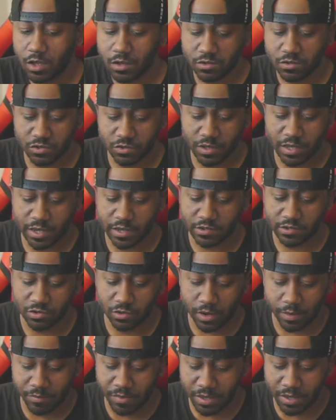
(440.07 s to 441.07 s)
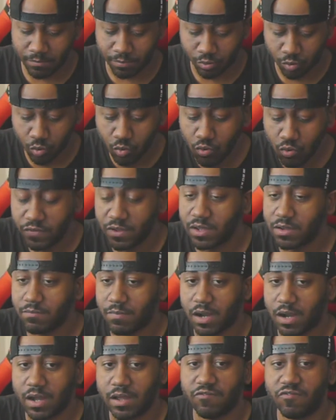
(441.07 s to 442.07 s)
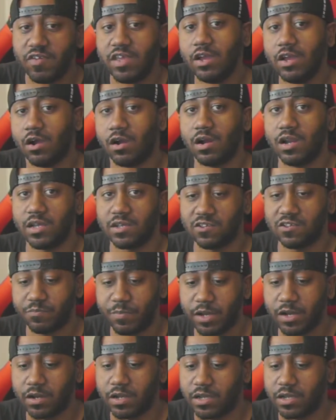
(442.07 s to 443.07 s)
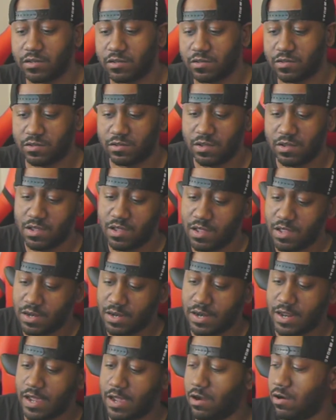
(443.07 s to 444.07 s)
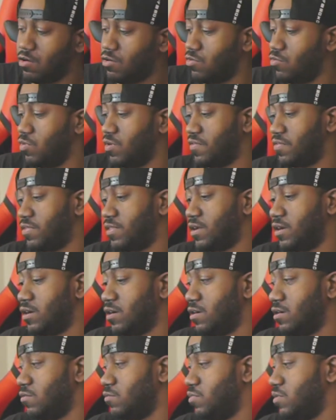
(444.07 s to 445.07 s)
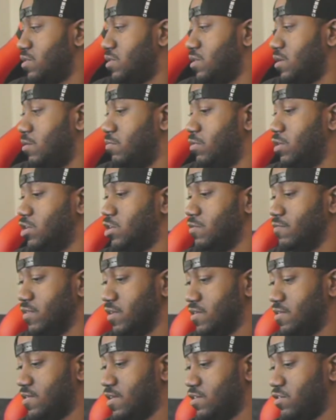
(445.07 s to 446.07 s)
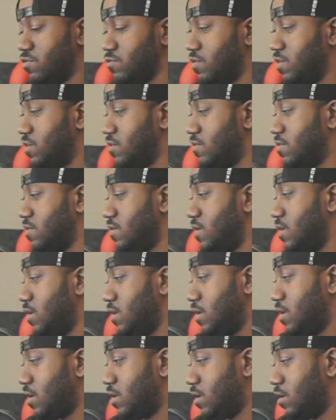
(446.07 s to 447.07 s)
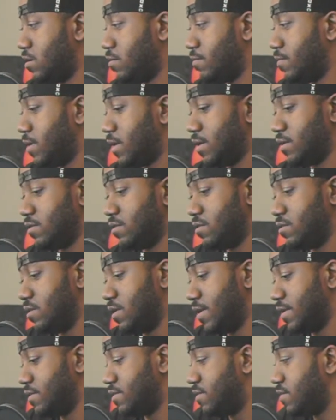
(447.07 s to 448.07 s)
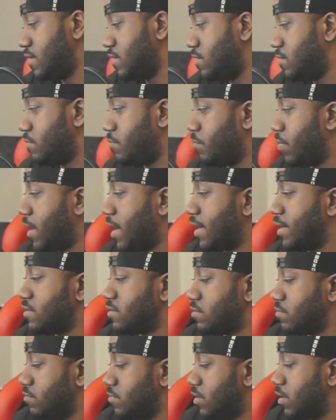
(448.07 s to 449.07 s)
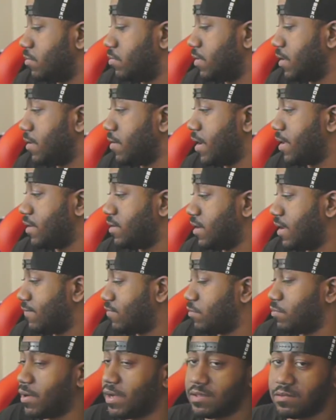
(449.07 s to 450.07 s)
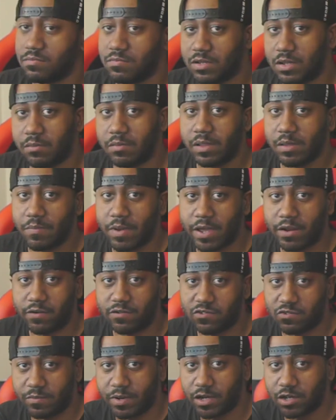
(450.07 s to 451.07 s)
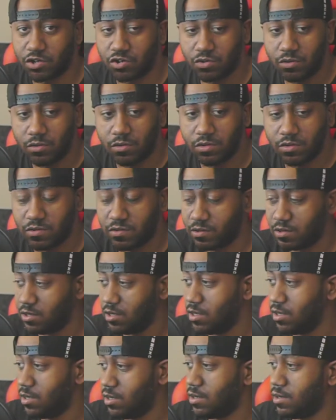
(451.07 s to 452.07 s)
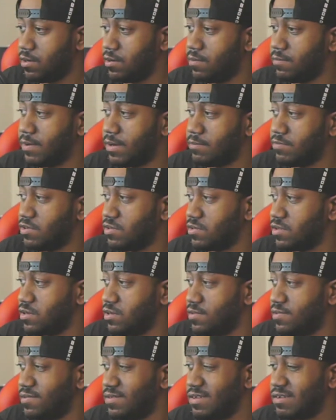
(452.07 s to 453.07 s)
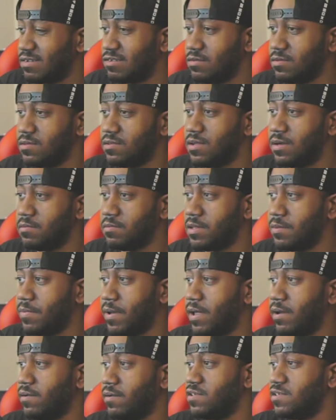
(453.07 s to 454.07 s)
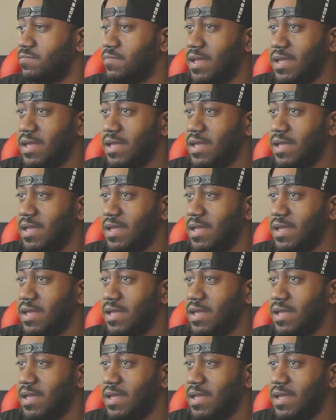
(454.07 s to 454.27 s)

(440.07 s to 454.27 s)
So yeah, so I'm improving my VR experience now with a bunch of accessories. I did buy some AA. I did have to buy some AA batteries for my controllers. I'm just gonna stick to AA batteries.